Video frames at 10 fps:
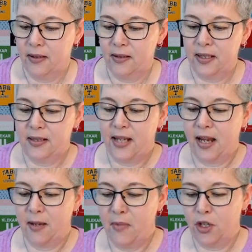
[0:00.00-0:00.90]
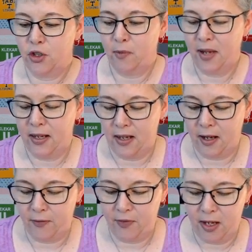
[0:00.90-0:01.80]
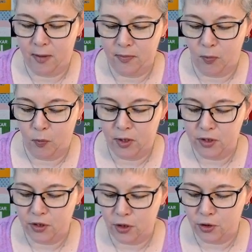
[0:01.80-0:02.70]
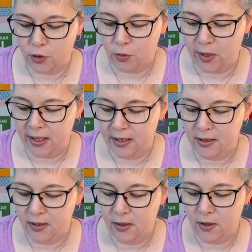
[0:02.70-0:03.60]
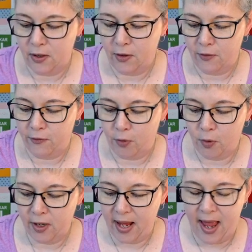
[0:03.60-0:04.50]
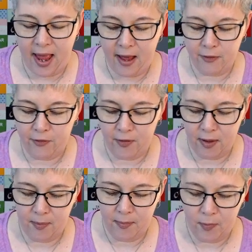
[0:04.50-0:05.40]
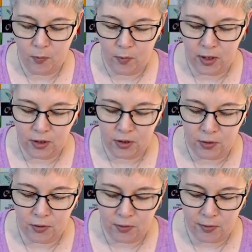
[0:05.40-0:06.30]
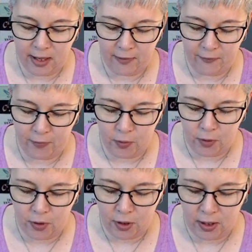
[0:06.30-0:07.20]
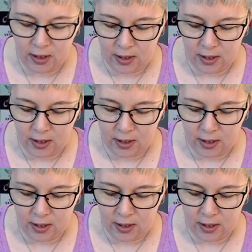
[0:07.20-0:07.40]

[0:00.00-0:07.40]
Let's take a measurement of them once they're joined. Four and a half, one, two, three, four,